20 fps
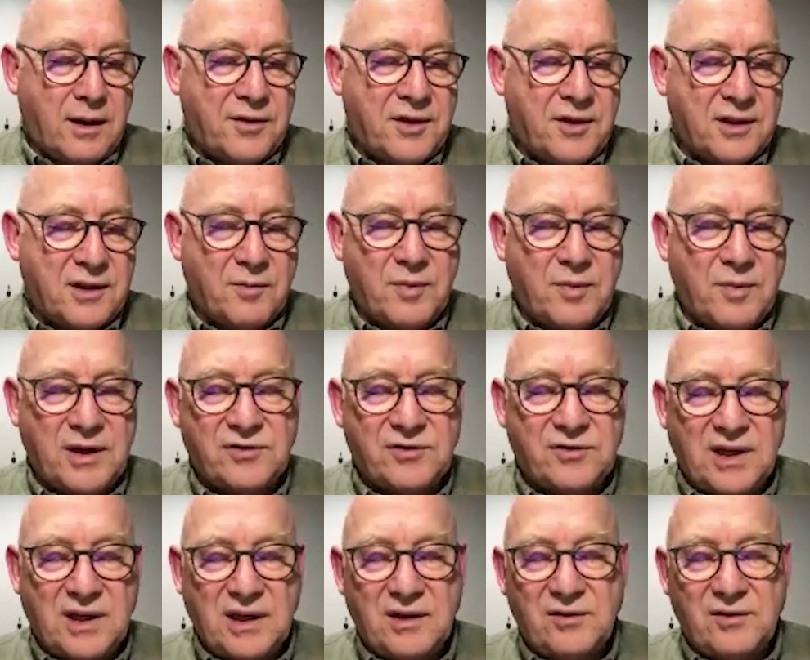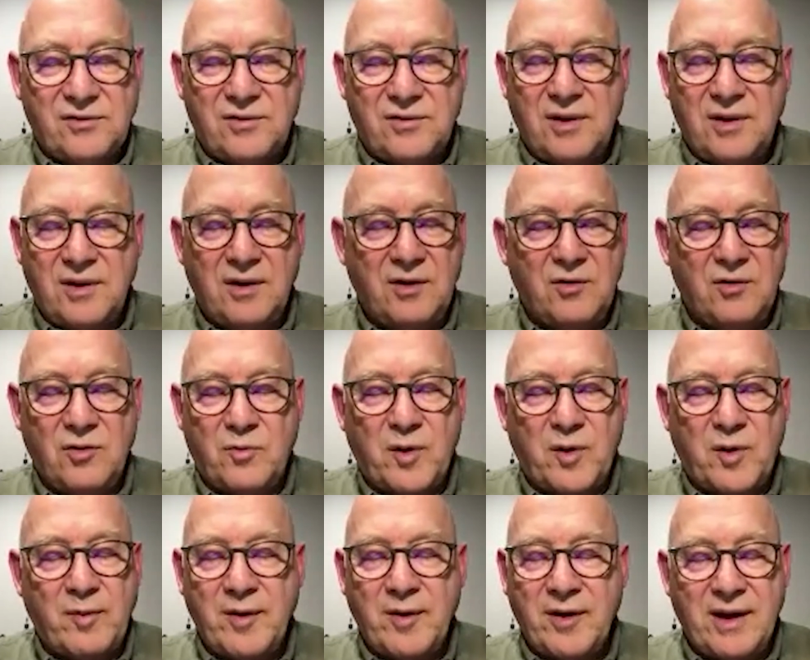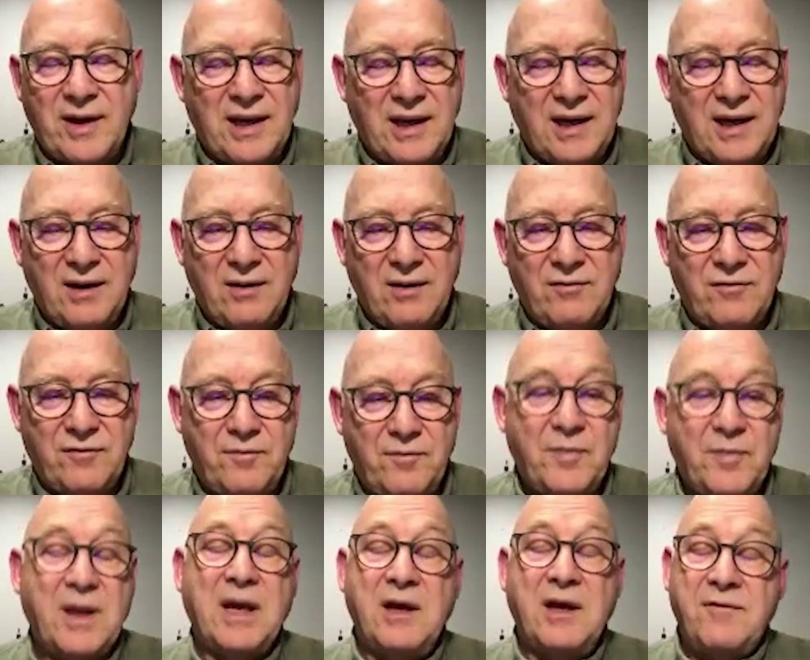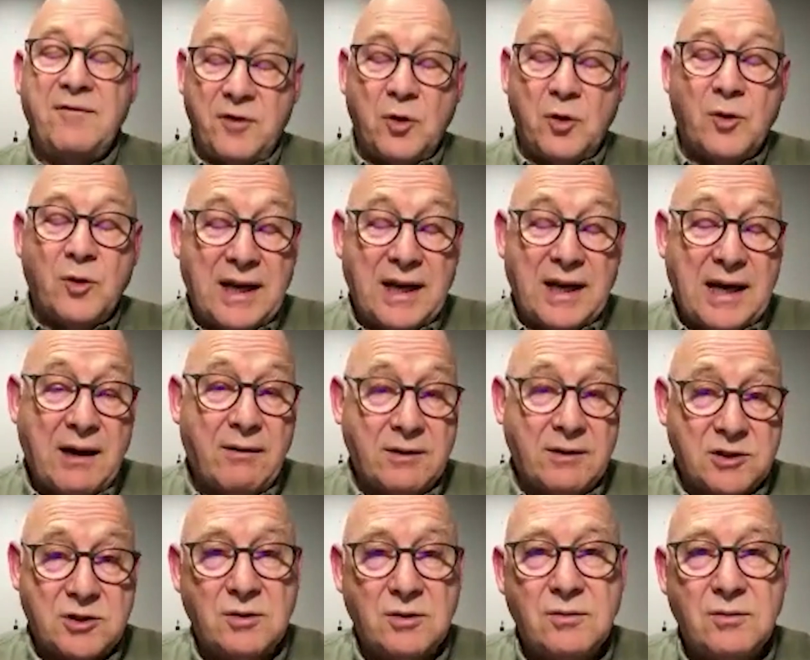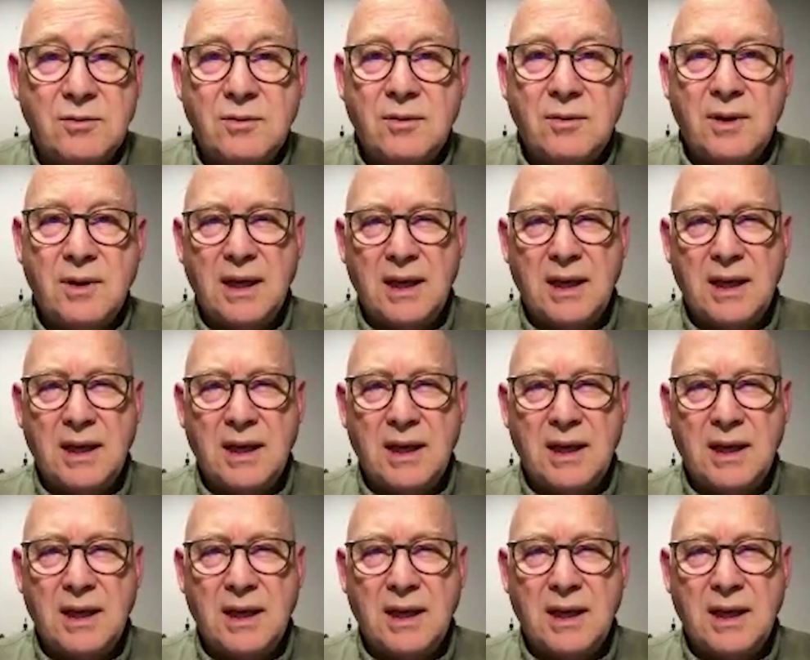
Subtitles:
I think the biggest thing is you're probably going to have, if you allow it to,